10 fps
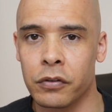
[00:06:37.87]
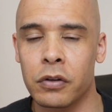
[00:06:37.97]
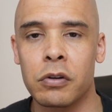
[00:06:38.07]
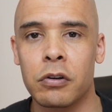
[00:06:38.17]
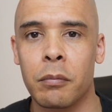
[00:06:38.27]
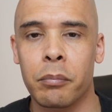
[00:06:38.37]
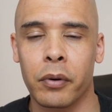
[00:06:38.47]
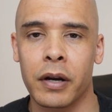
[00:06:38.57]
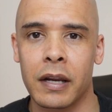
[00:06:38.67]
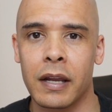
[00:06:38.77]
who you can
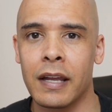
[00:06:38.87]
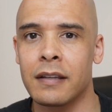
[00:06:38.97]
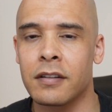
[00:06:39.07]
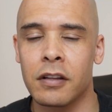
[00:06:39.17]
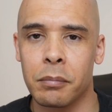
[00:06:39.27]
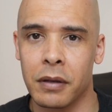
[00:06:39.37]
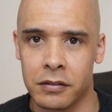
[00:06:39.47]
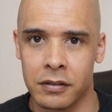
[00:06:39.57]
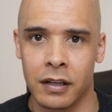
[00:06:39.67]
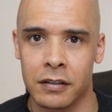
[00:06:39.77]
bring into the
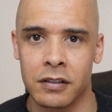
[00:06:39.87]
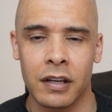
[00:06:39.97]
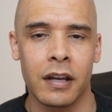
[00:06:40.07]
business,